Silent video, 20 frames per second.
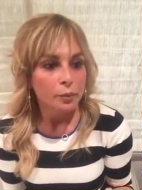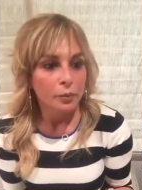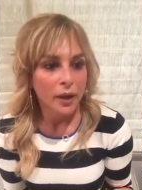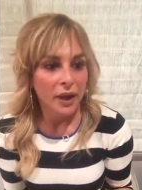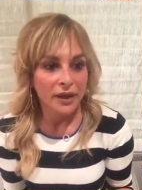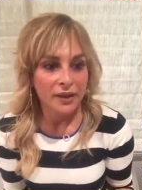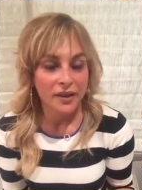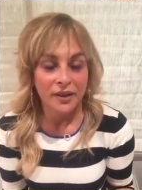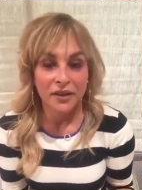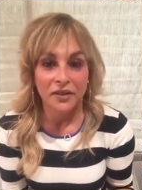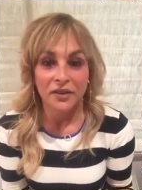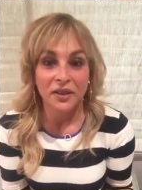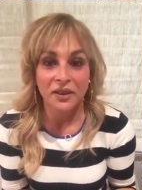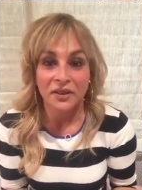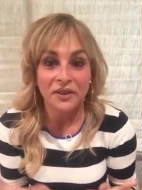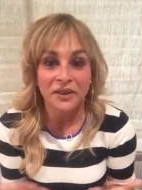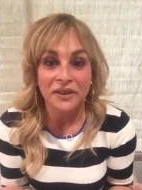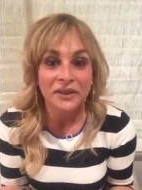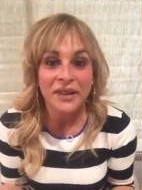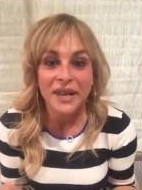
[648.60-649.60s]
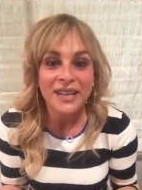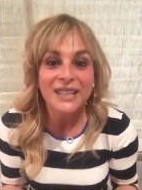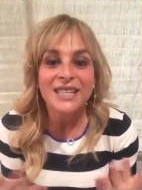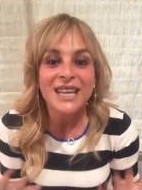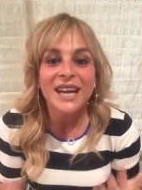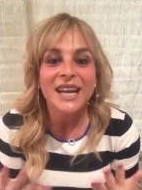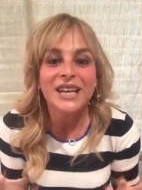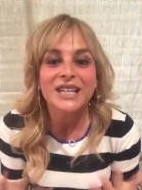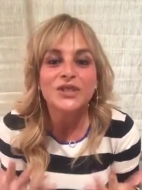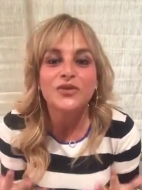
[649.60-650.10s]
but uh,
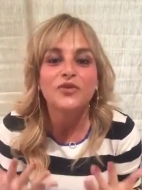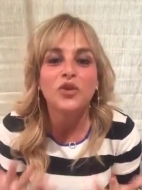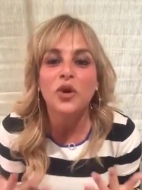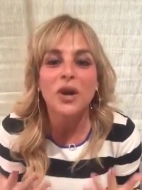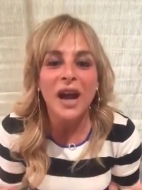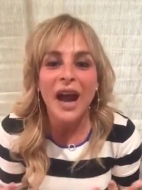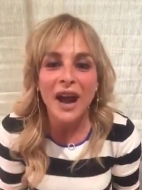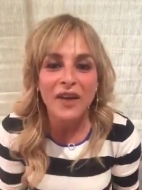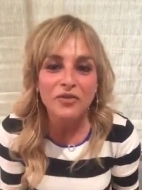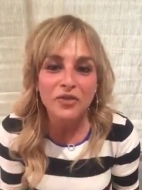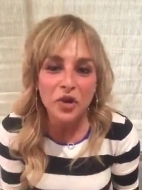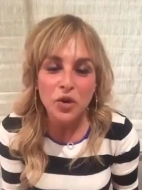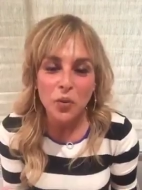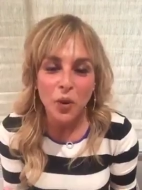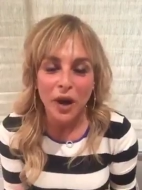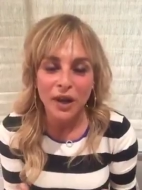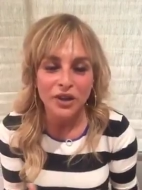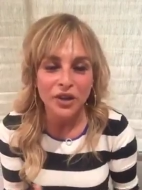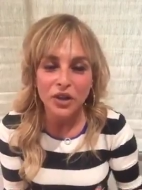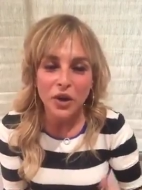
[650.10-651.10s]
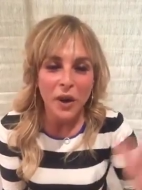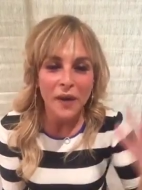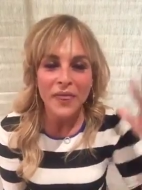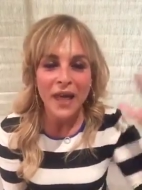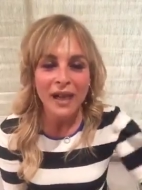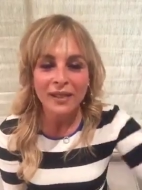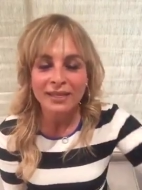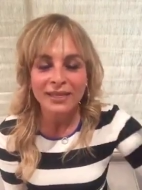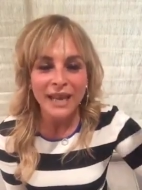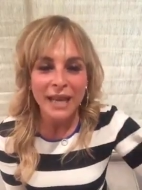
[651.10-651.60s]
it's it's for everyone you know
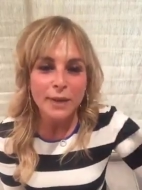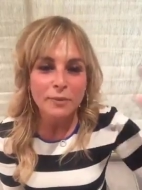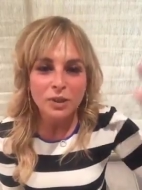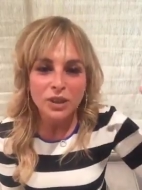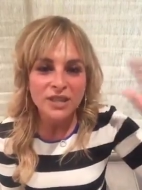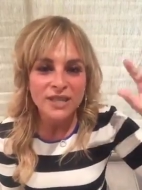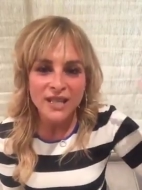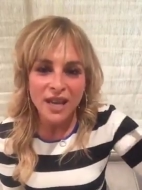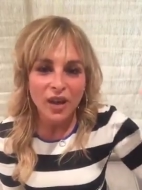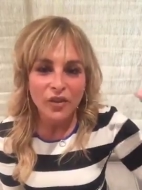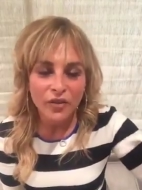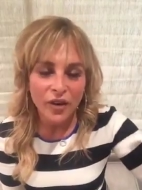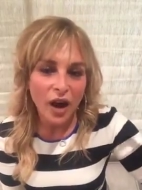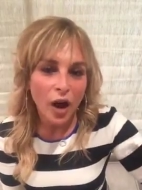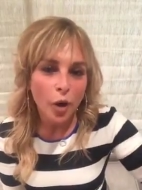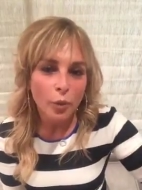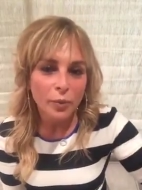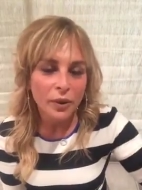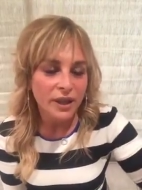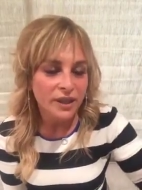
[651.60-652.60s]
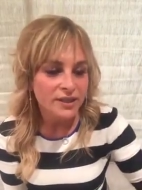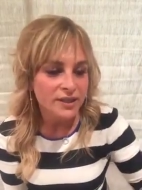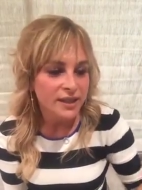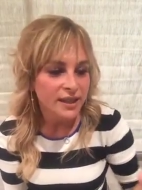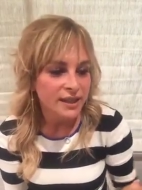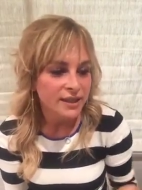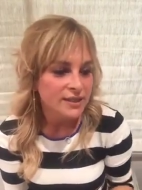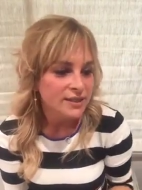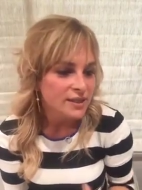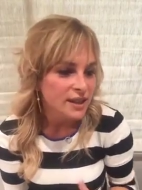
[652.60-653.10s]
and that label self-help is
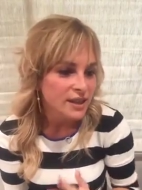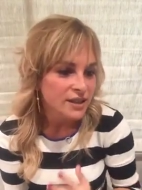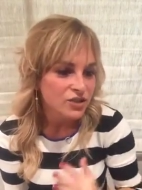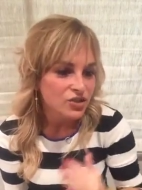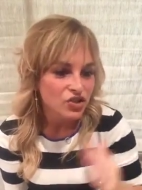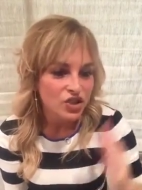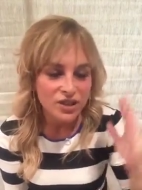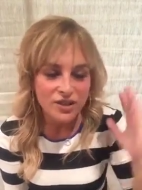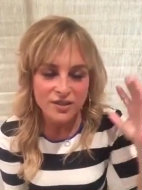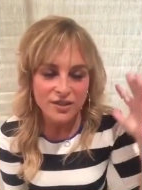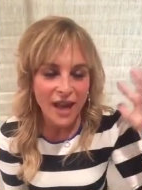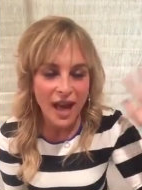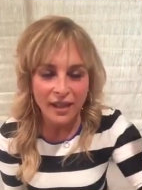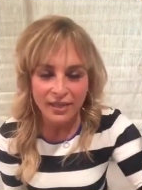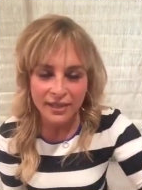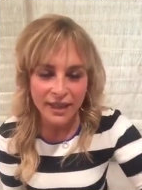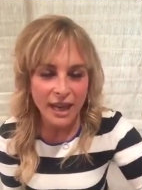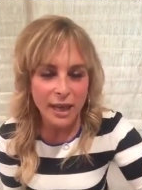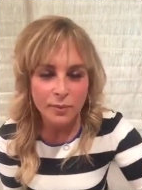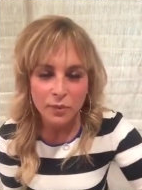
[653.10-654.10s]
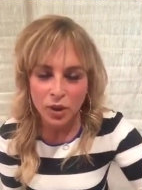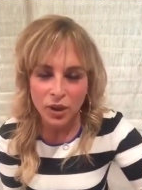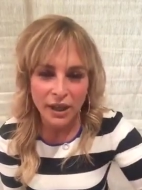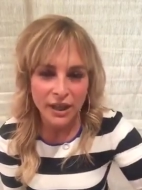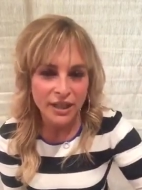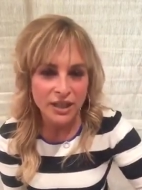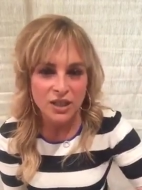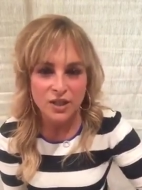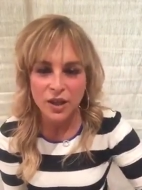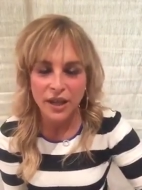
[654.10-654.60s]
is is just that label
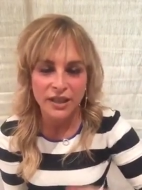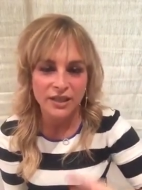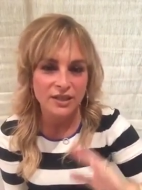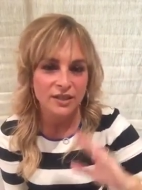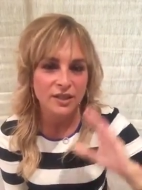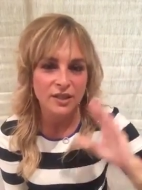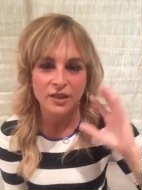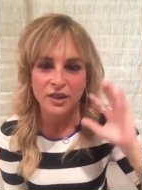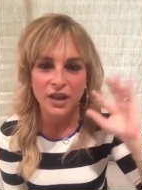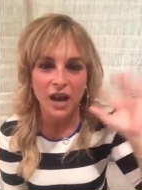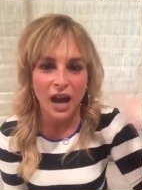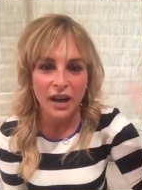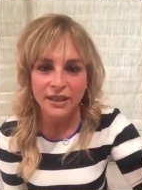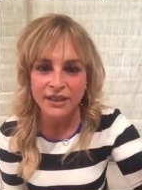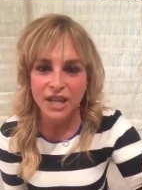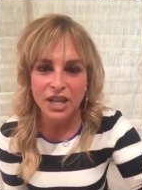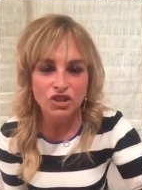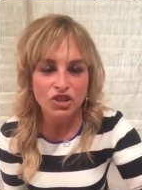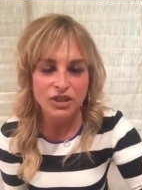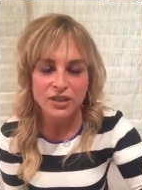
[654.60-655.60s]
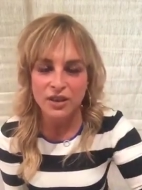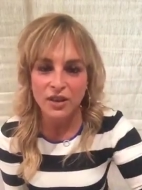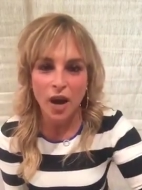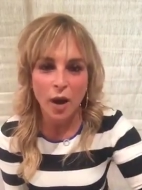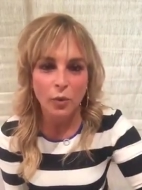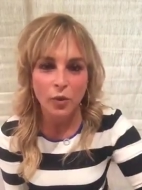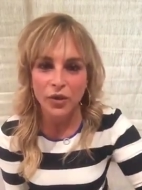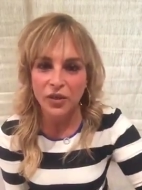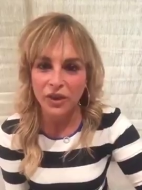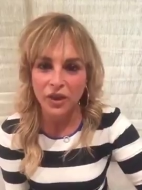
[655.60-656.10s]
and it's it's the connotations that
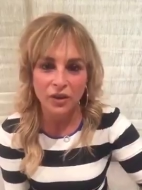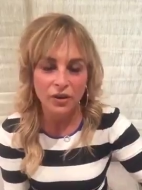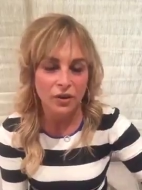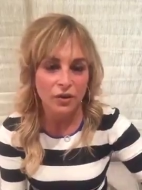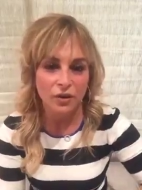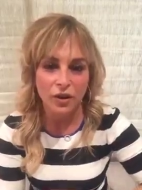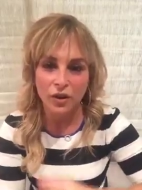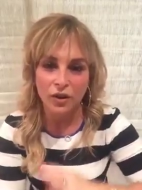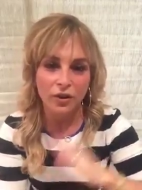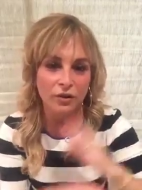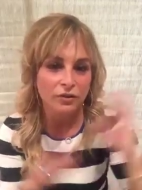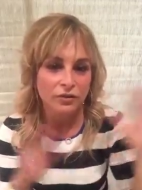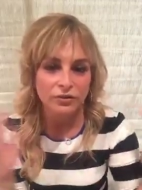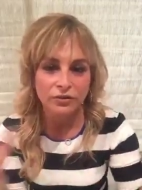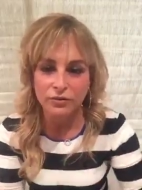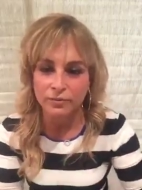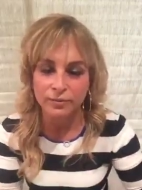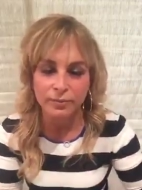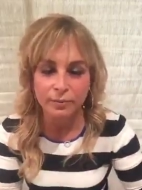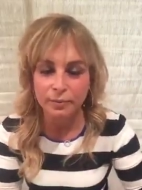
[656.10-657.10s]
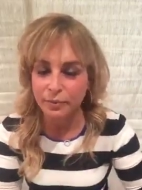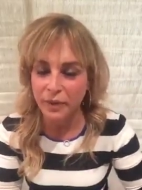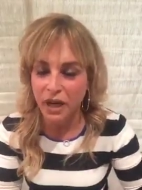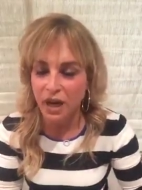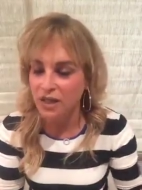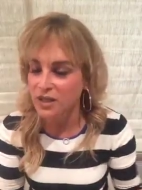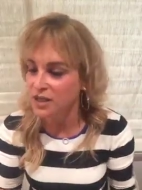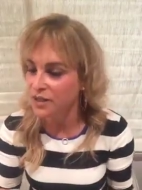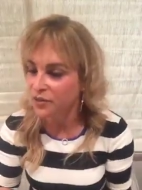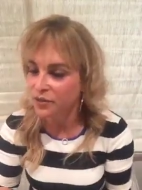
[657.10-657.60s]
come with it are are
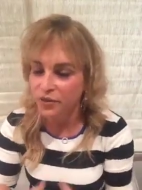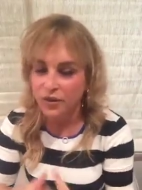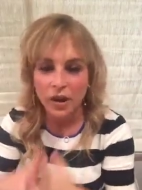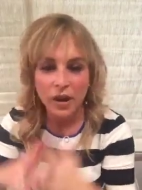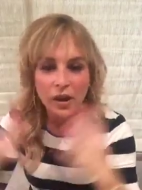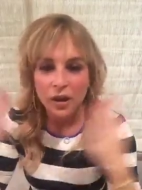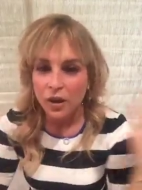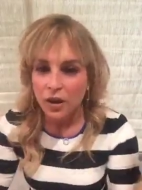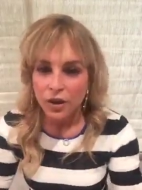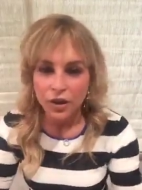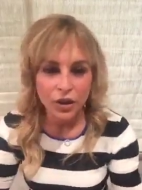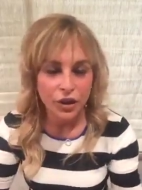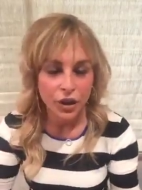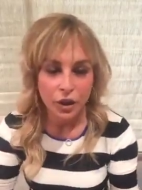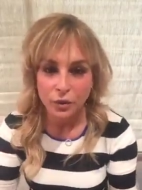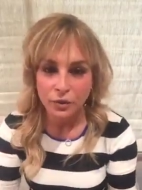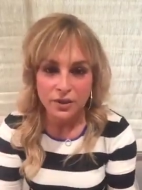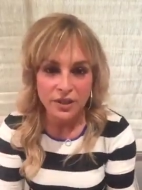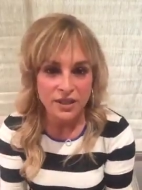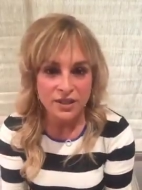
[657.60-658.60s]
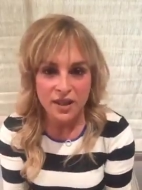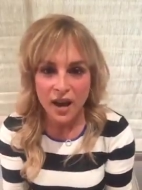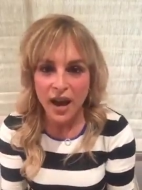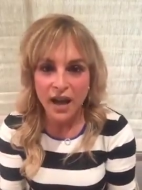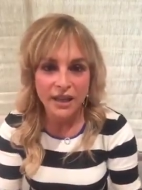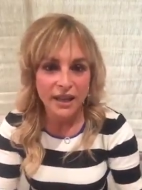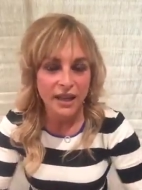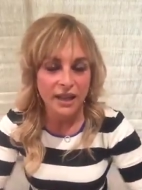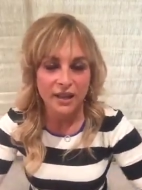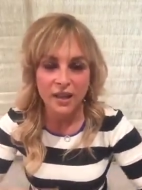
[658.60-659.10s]
because of you know
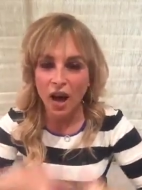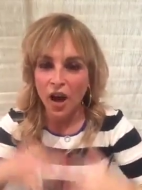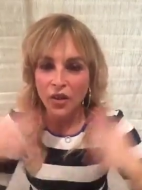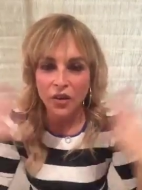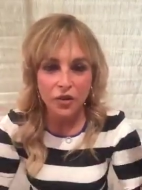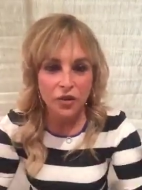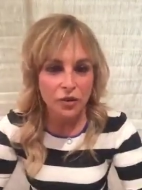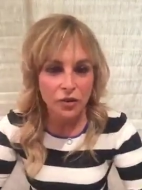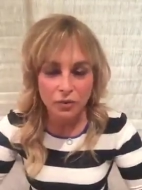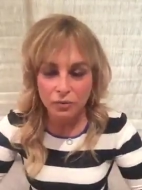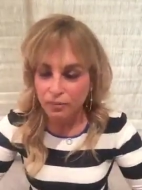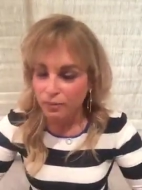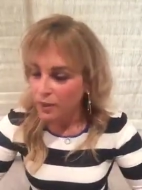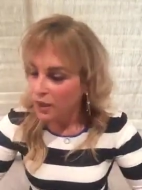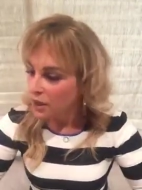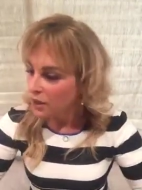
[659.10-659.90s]
society and other